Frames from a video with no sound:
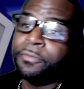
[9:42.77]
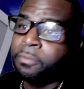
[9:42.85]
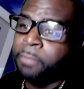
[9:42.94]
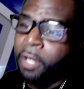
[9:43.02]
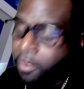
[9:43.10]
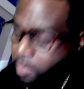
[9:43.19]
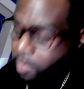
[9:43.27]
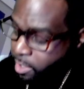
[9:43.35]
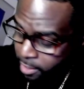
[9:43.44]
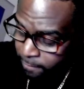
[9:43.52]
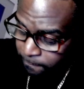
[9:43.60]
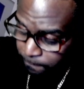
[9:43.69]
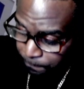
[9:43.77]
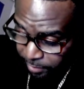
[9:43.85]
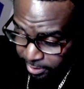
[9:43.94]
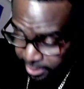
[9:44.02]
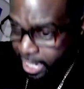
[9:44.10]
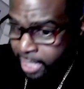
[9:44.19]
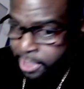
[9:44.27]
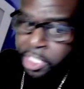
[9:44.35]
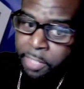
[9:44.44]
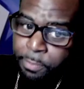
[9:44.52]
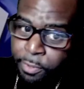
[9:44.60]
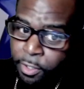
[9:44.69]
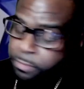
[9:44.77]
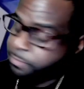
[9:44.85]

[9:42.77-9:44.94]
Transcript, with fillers: football, college and pro.